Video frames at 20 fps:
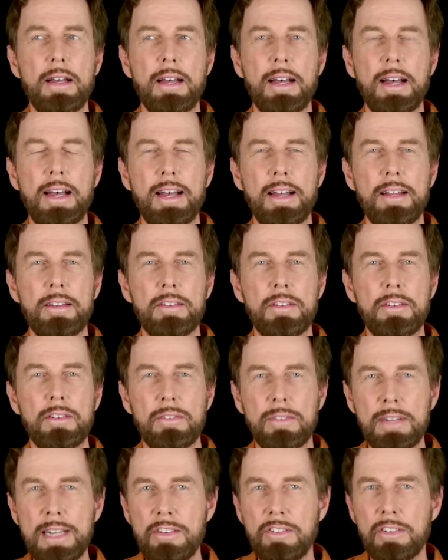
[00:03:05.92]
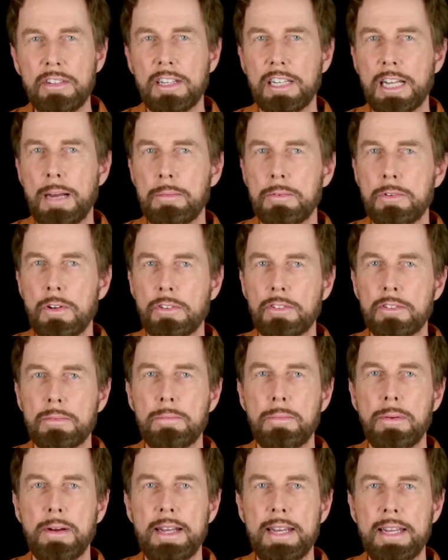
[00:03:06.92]
And the reason that I'm not
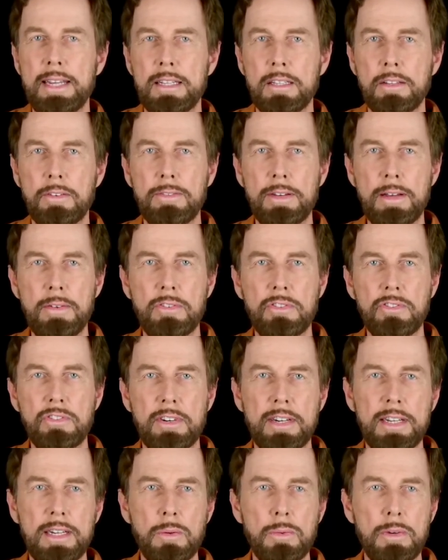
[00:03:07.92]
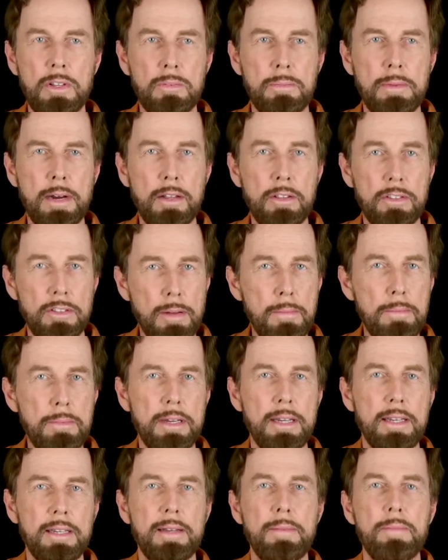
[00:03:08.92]
playing the 5th string with my thumb
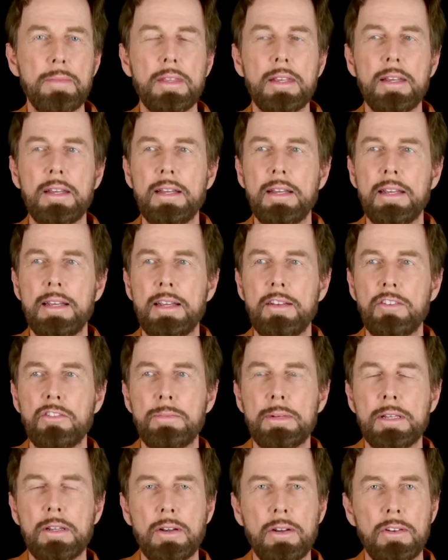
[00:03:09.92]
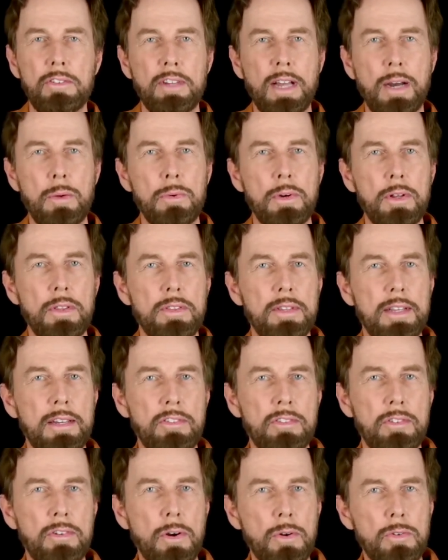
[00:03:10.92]
pick is because I want
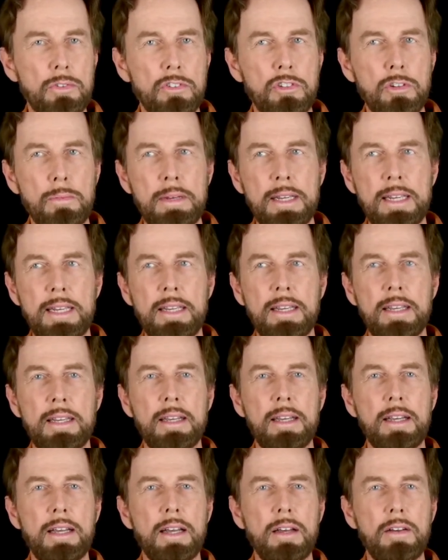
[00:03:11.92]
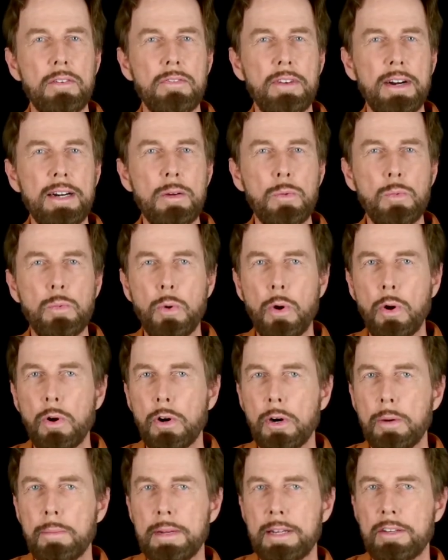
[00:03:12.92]
this note to be very
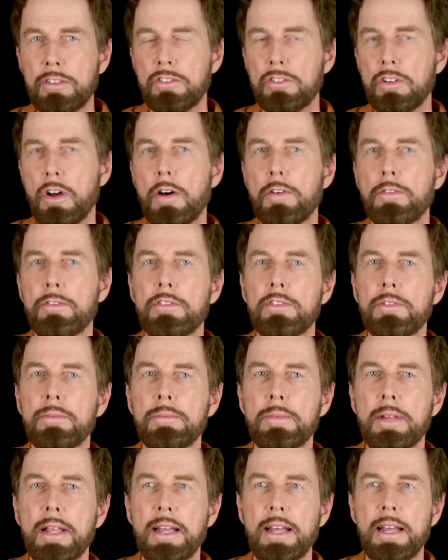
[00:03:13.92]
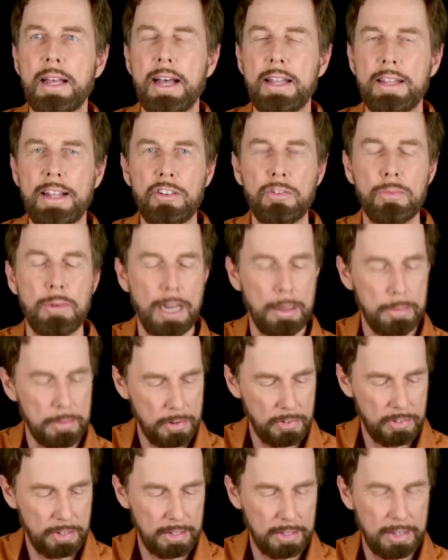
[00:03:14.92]
warm and soft. And that's why I'm
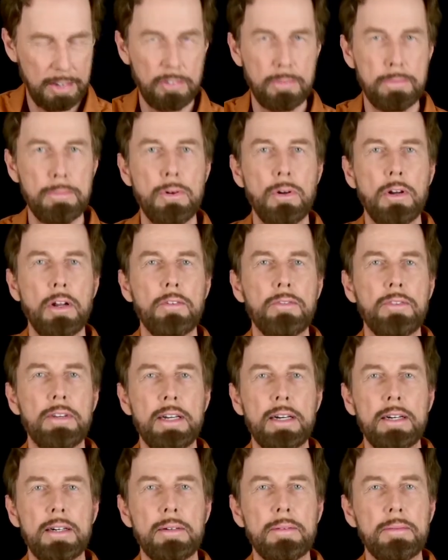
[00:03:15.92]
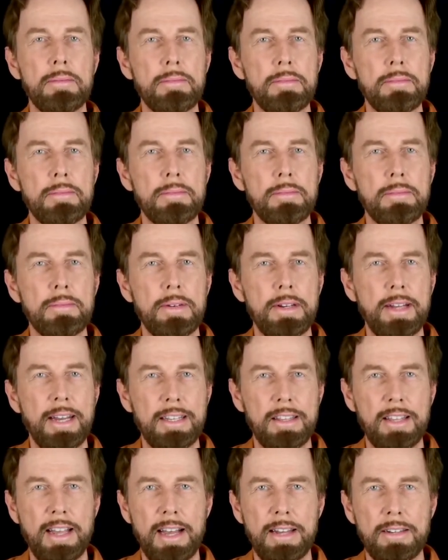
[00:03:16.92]
using this pull-off here,
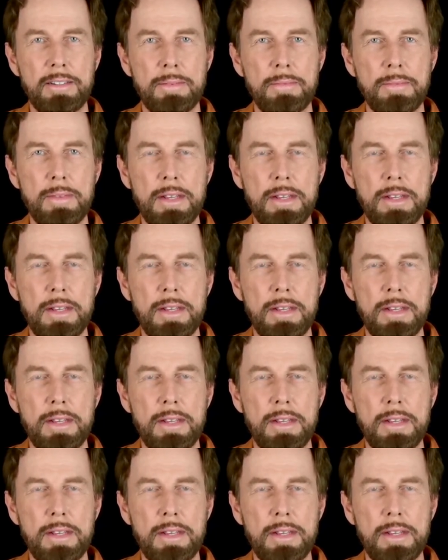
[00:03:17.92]
like that.